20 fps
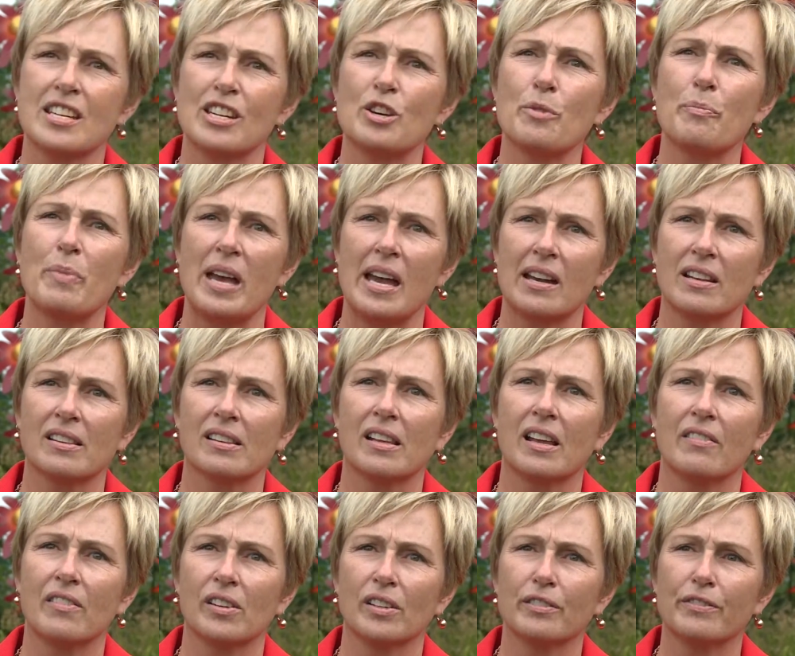to impact
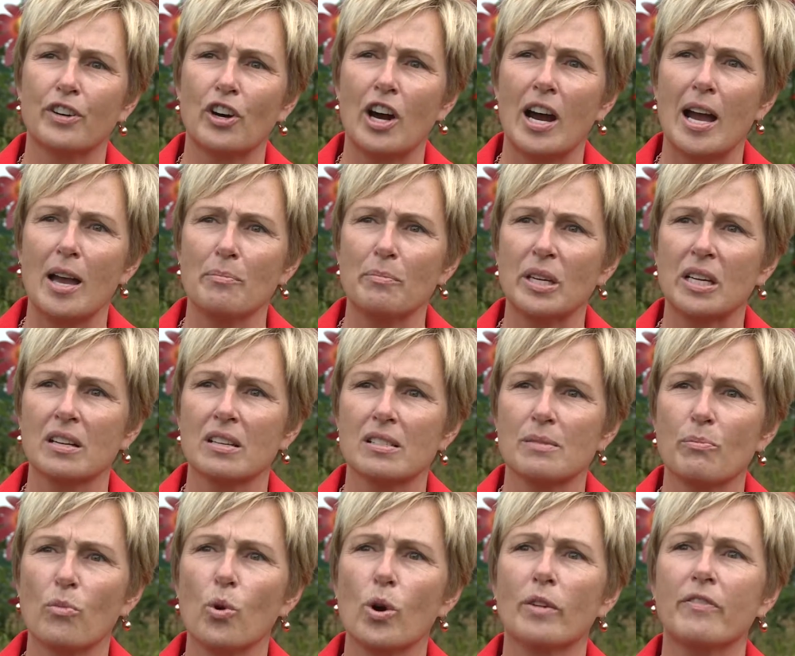level of crime
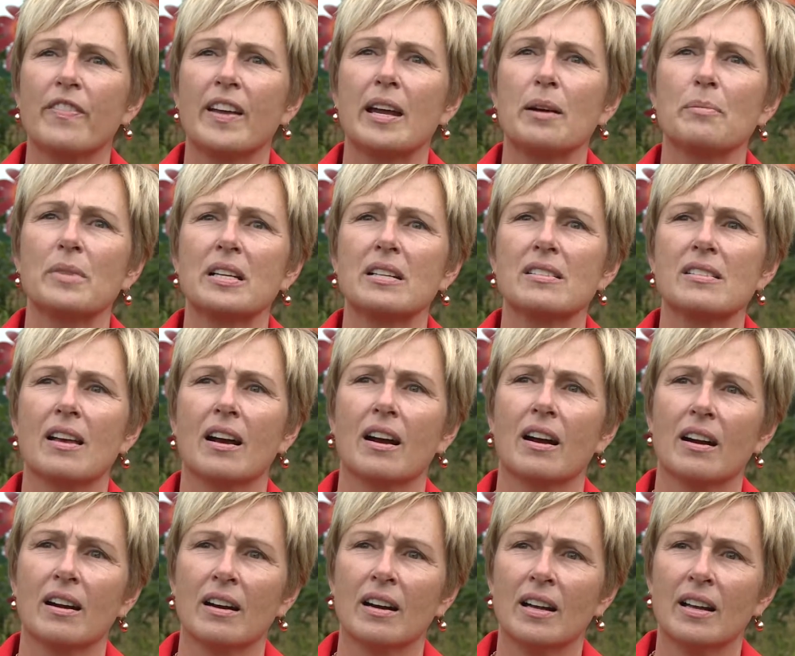because more families
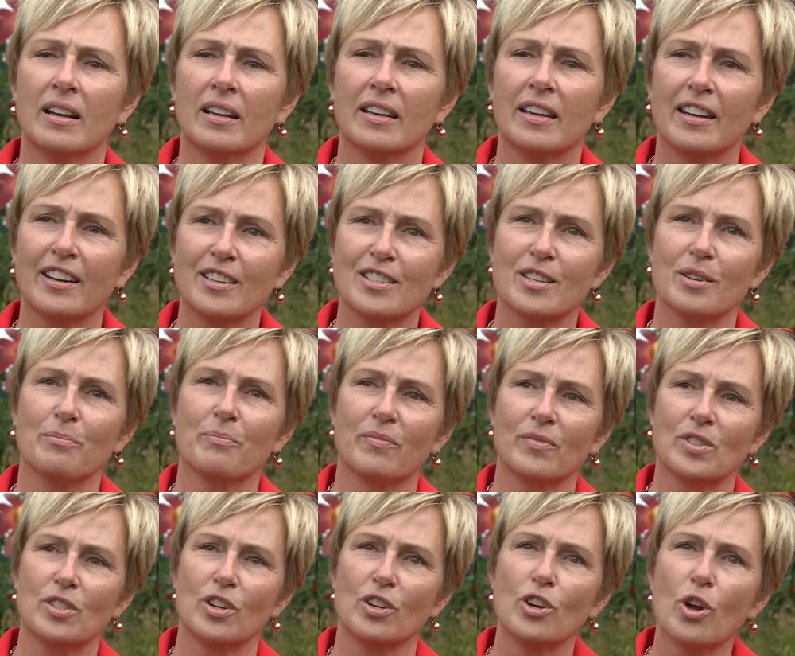are getting to,
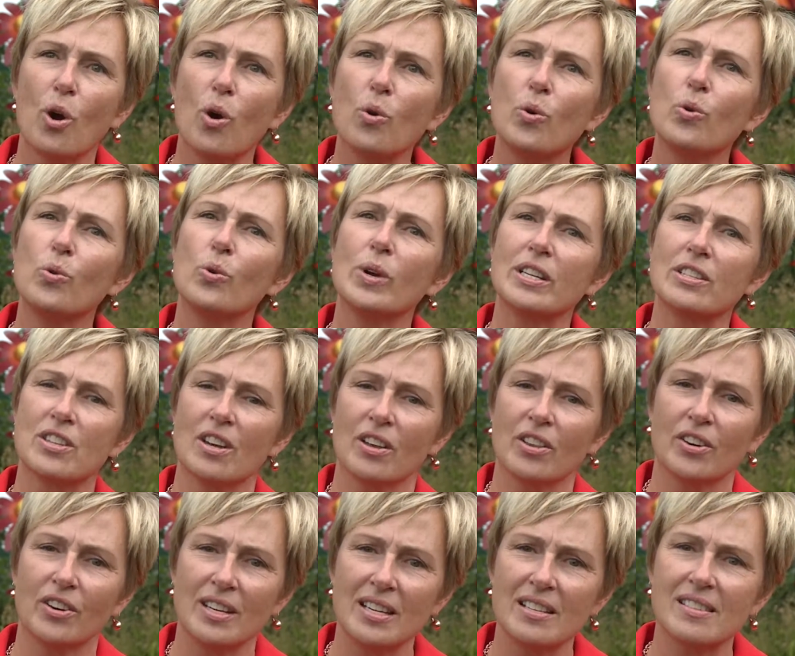to know who each
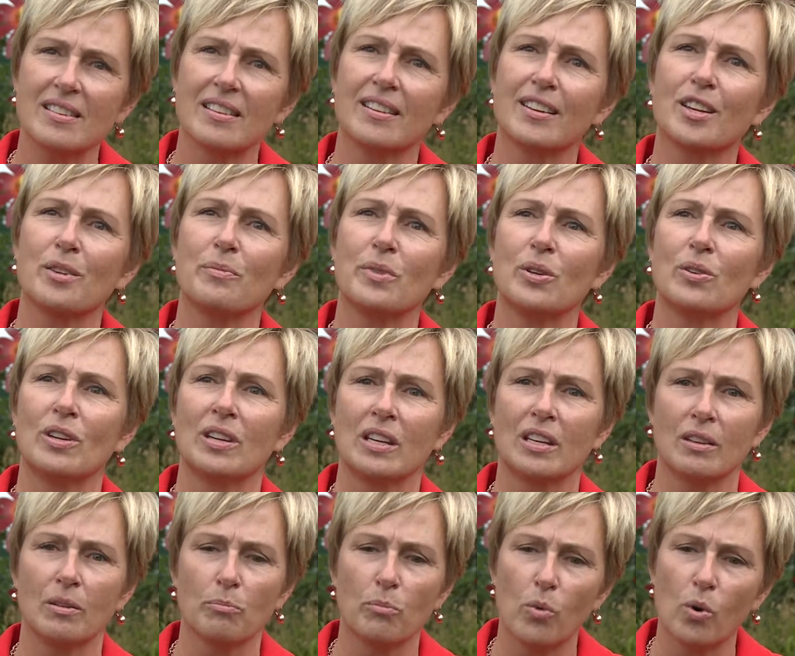other is in the
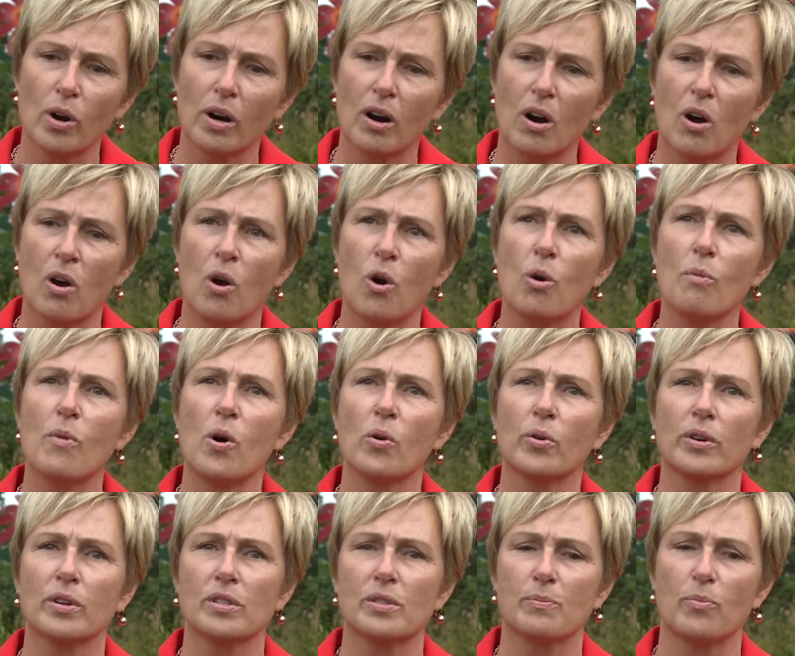community, more
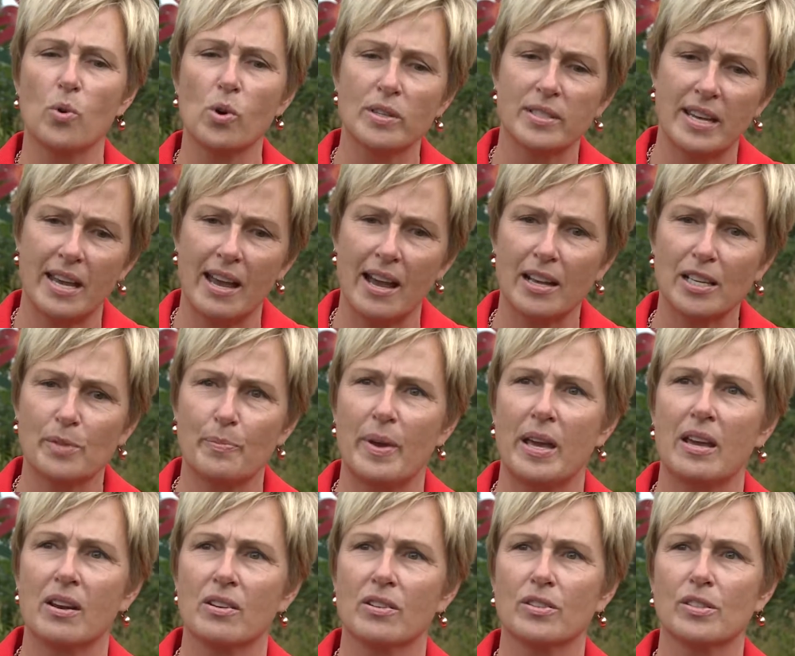homeowners, more
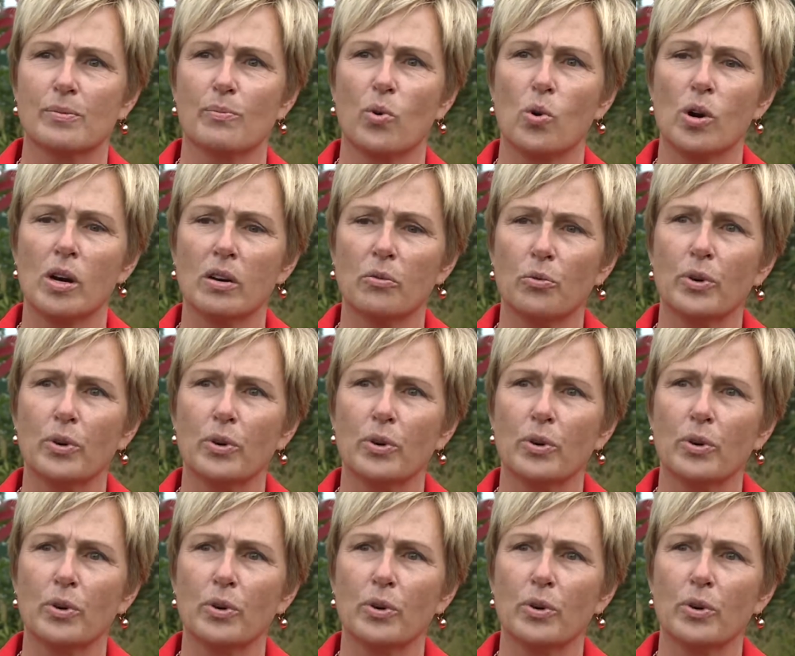taxpayers, more